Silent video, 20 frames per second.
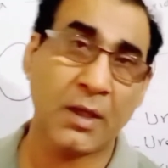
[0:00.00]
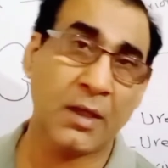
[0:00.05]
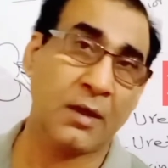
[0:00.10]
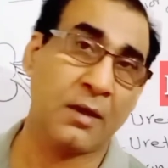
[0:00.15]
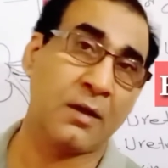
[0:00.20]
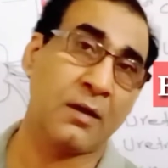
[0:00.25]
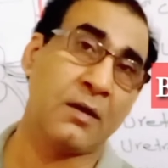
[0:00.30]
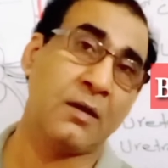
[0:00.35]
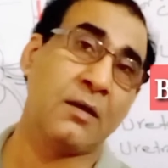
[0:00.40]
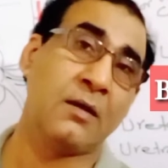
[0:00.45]

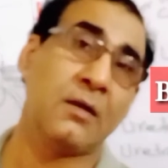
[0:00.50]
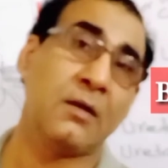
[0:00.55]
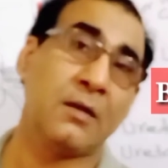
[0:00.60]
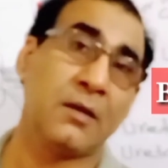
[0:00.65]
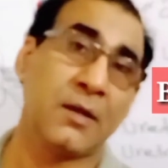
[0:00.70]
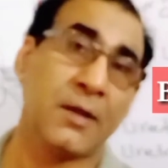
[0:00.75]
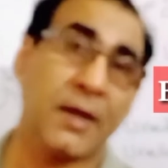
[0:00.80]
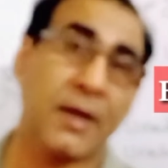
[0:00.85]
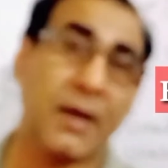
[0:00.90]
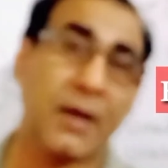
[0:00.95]
in
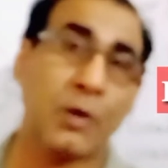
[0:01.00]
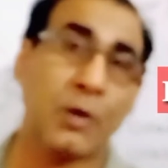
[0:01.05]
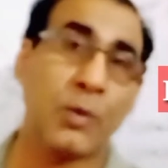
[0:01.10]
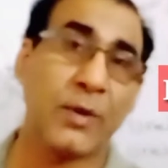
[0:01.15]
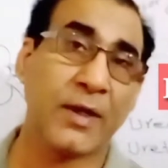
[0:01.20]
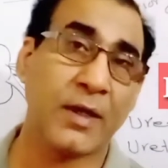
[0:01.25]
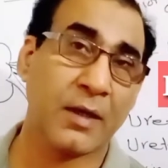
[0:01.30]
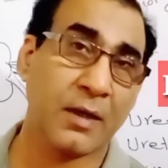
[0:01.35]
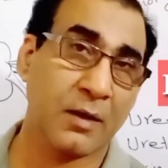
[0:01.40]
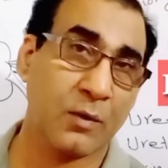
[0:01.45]
the
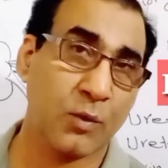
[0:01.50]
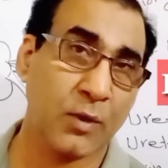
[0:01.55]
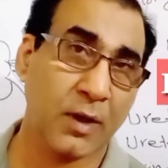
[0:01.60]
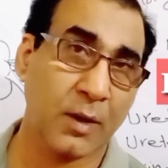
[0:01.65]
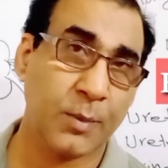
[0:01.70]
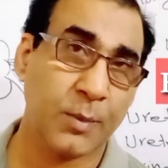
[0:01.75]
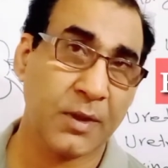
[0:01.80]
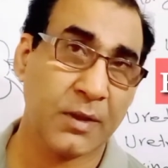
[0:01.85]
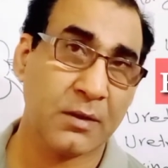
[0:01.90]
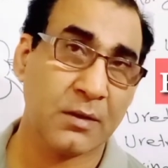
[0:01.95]
aquatic
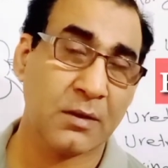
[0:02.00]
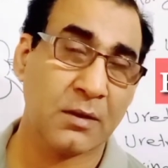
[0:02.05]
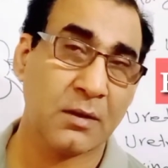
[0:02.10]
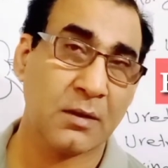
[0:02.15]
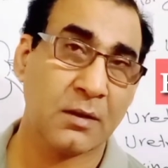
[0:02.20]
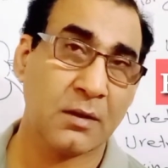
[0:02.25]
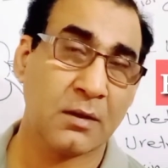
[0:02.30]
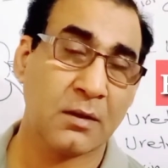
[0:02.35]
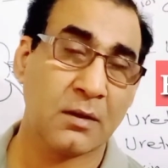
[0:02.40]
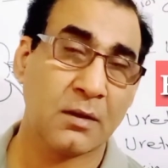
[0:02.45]
environment,
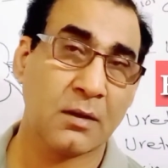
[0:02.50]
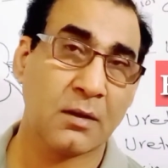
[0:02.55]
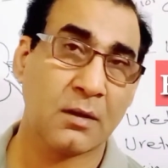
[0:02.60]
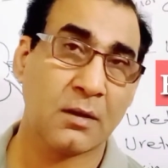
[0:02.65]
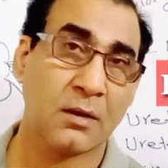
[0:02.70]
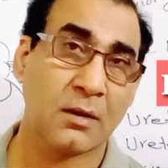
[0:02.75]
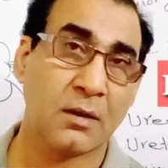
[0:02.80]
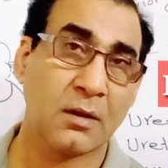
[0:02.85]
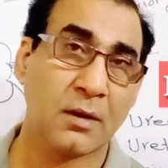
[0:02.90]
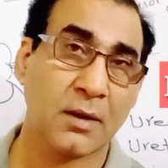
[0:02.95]

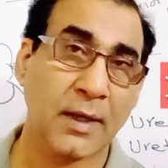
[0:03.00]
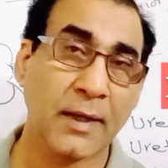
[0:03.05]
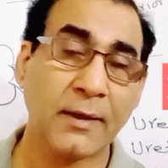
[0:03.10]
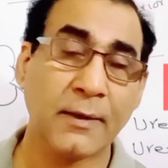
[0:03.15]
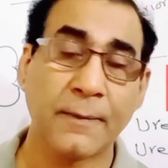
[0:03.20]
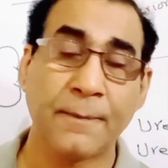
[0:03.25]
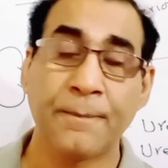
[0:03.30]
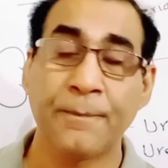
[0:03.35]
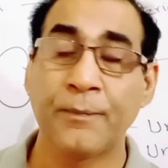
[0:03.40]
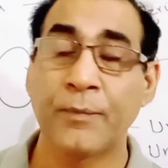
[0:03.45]
right?